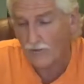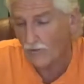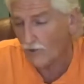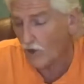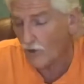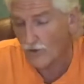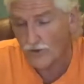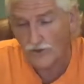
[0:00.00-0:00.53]

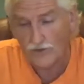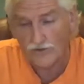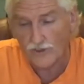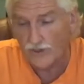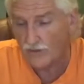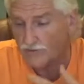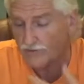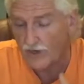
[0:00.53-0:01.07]
low your
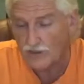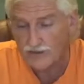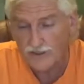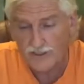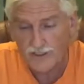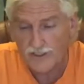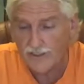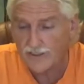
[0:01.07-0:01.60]
adrenal
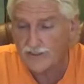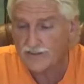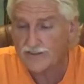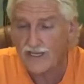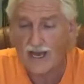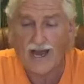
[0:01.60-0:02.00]
function is,